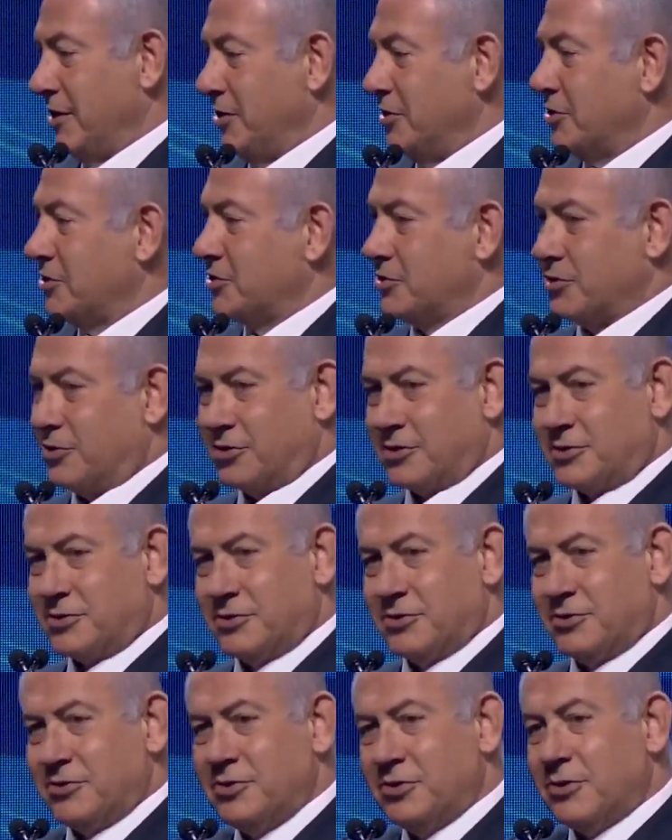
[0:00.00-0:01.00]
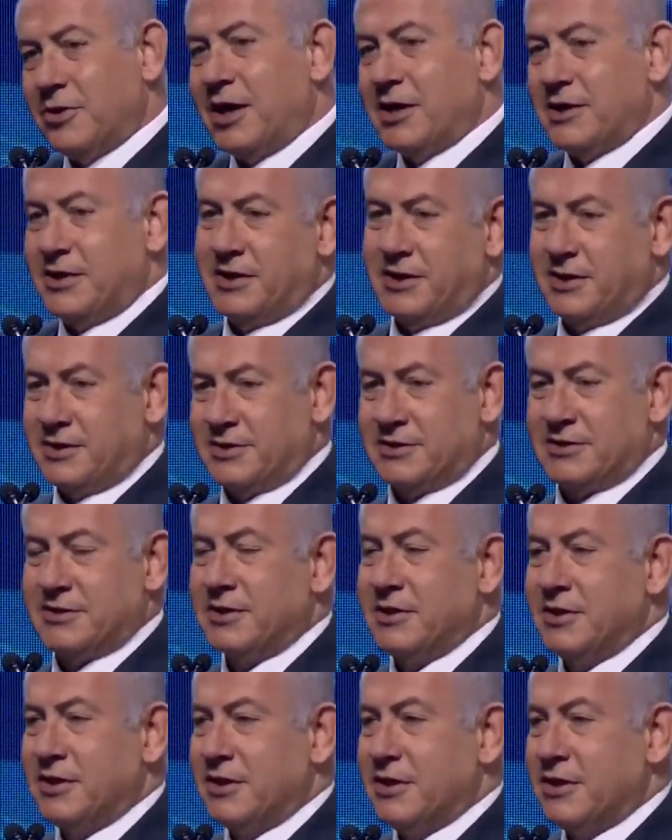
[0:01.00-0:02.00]
He soared to new ideas,
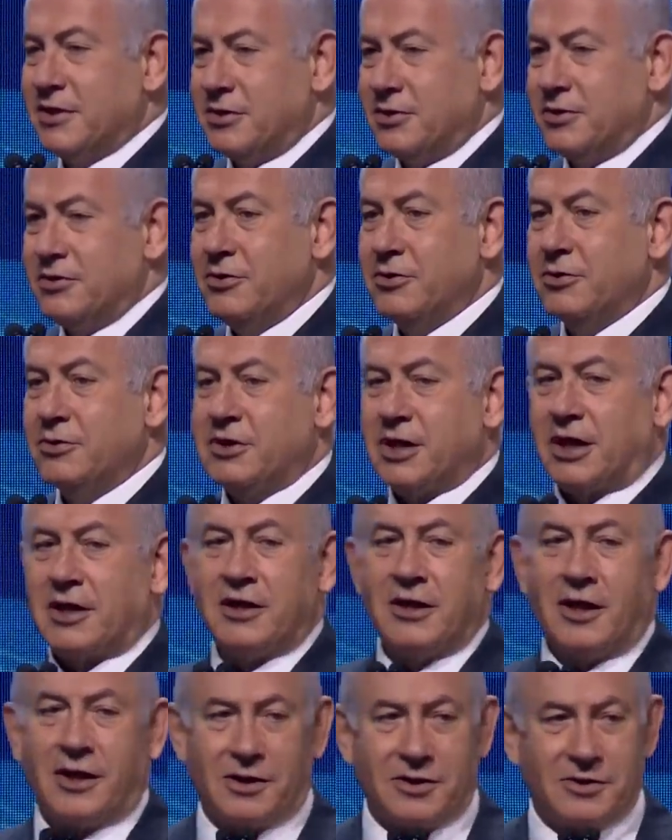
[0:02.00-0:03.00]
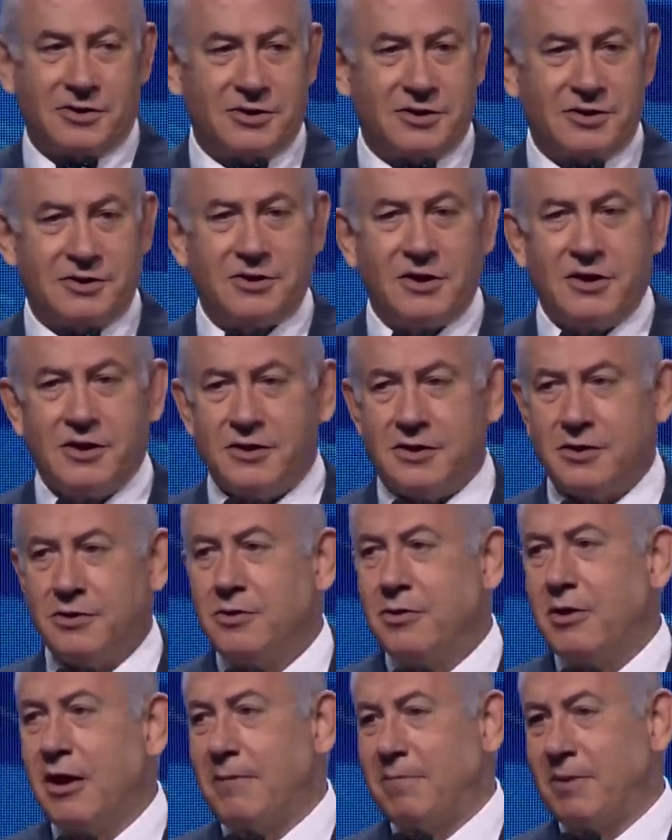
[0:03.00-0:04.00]
to new technologies, to
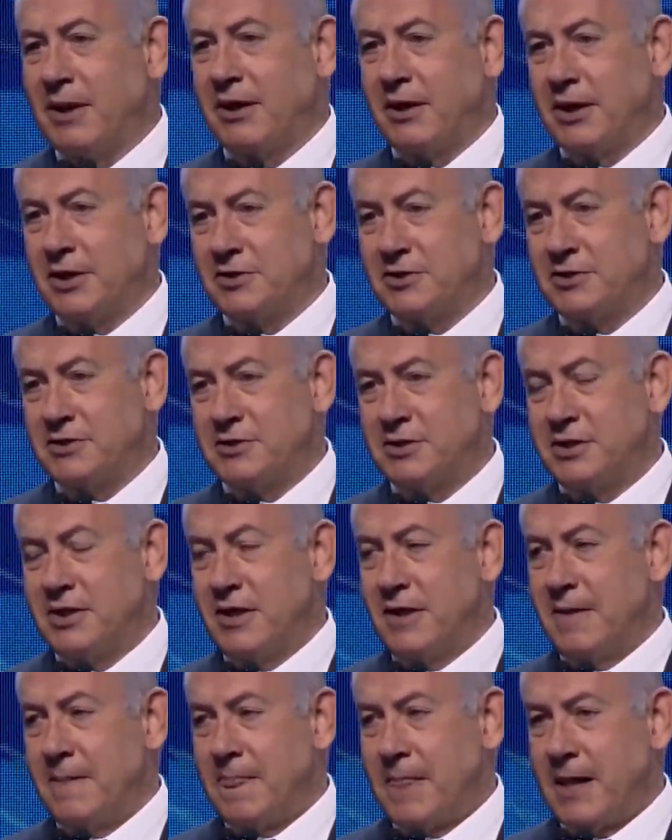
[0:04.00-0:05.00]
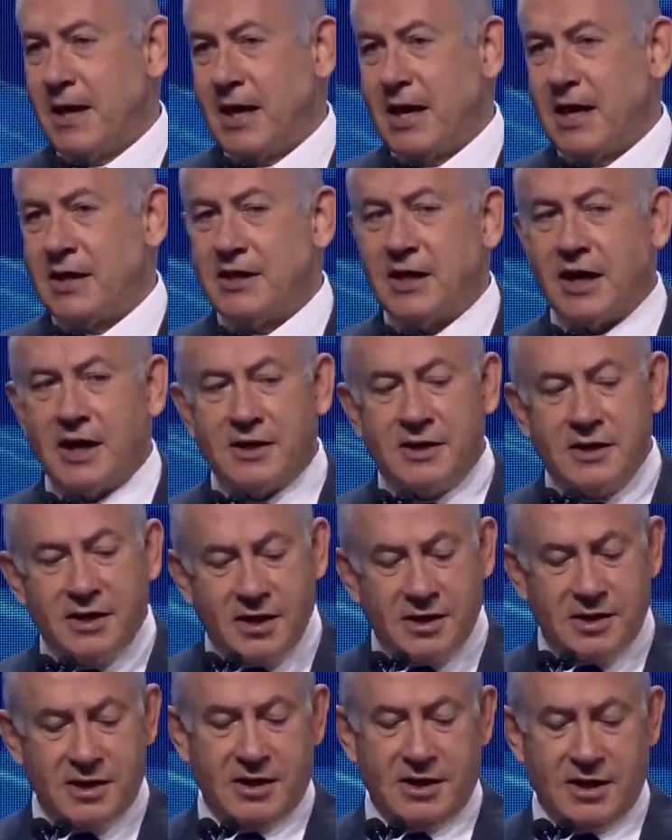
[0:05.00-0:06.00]
new applications. And the
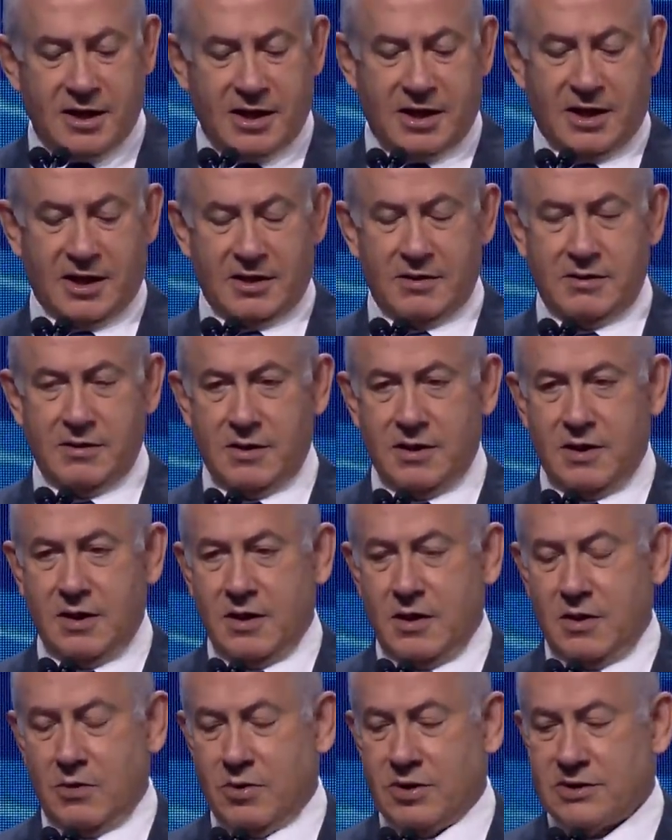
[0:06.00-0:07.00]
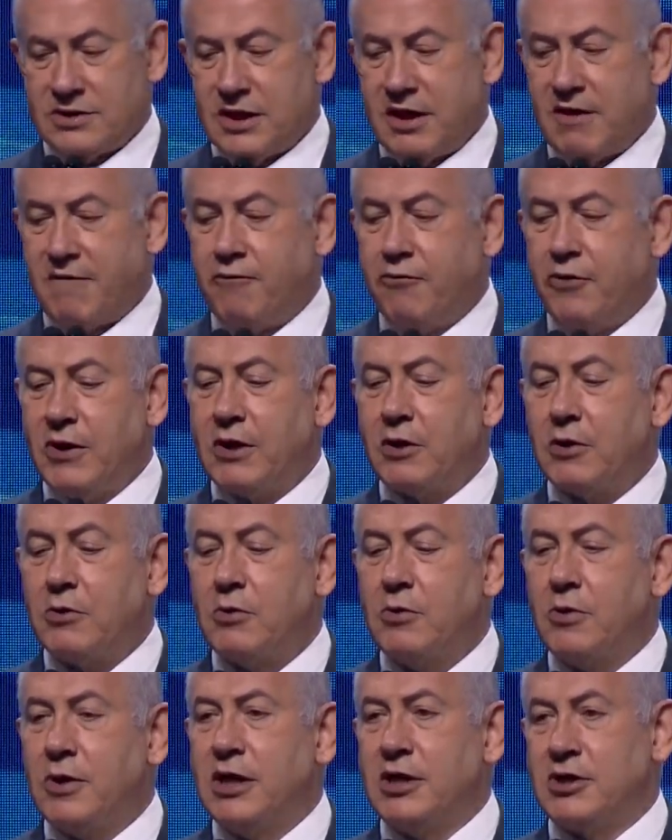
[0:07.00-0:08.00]
idea that he had was that if we
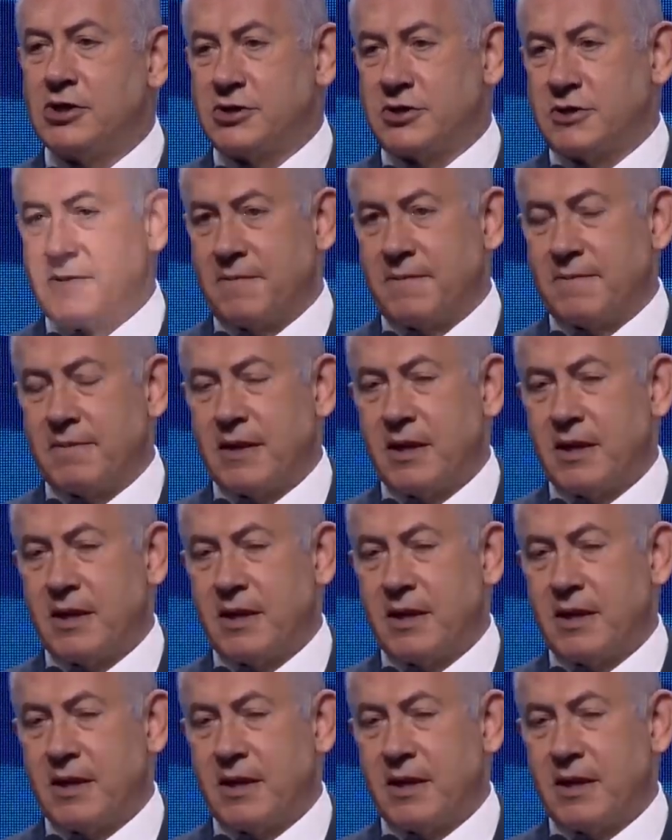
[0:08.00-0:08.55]
could reach